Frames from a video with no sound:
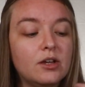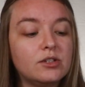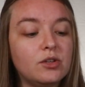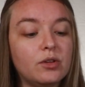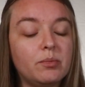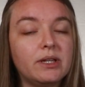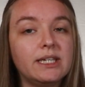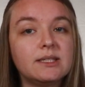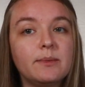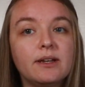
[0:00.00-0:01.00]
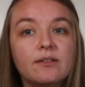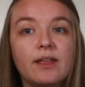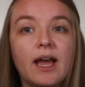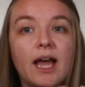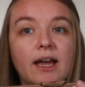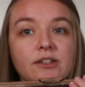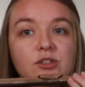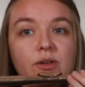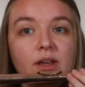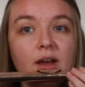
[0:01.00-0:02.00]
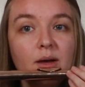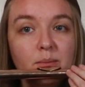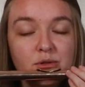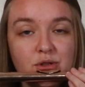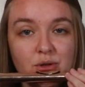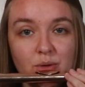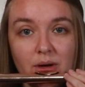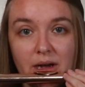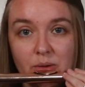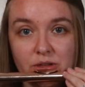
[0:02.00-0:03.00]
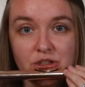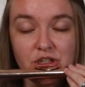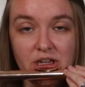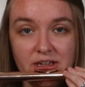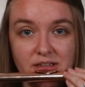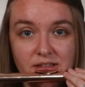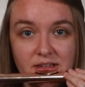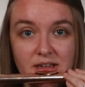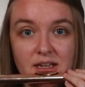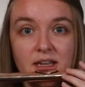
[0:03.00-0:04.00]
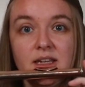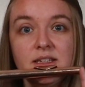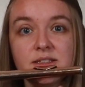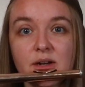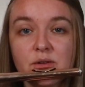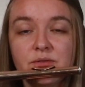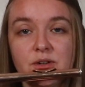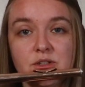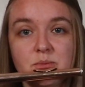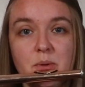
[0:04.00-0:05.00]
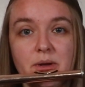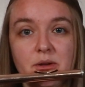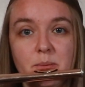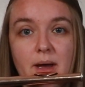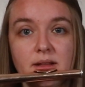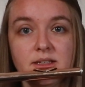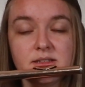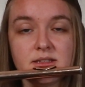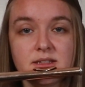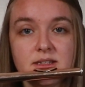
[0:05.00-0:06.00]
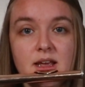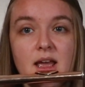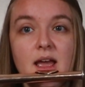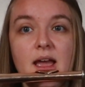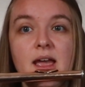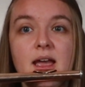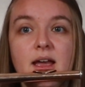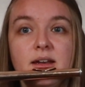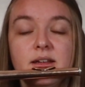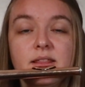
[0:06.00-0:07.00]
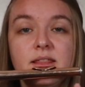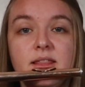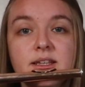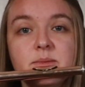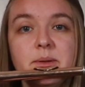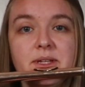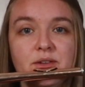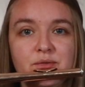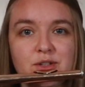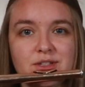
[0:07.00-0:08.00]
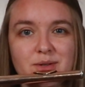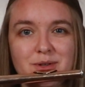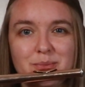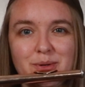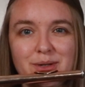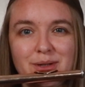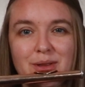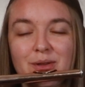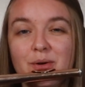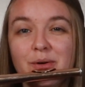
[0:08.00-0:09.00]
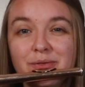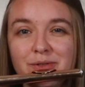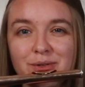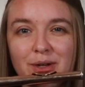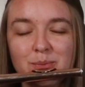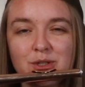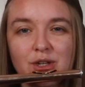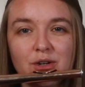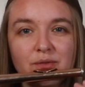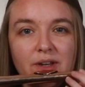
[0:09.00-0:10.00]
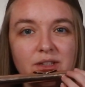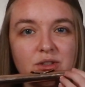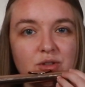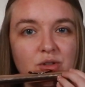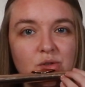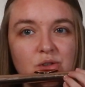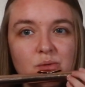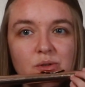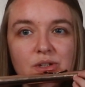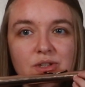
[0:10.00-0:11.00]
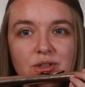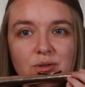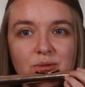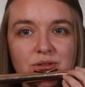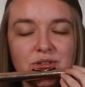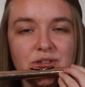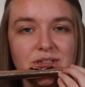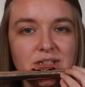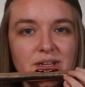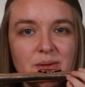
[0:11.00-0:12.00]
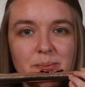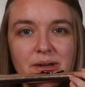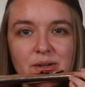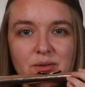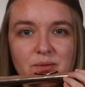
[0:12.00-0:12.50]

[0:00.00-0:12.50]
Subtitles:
So the placement of that head joint up to our chin is our first point of balance. And this might be the first time you're putting the whole flute up to your face, so just realize that you can still slide it back and